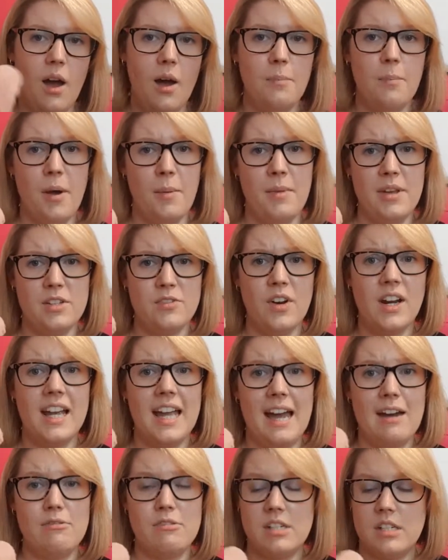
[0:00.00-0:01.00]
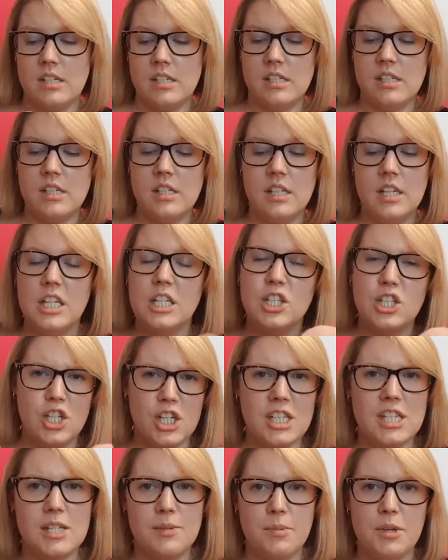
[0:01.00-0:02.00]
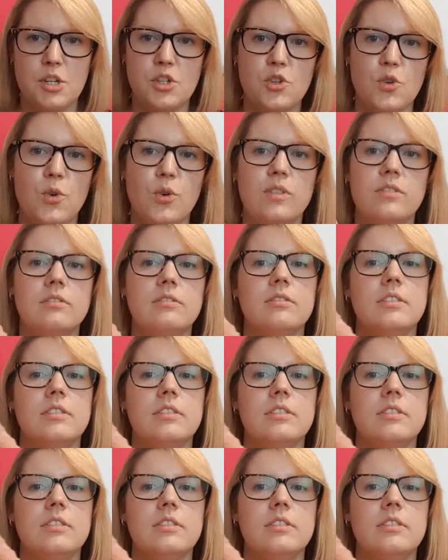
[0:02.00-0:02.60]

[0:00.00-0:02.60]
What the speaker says: My best friend counted, just to be sure.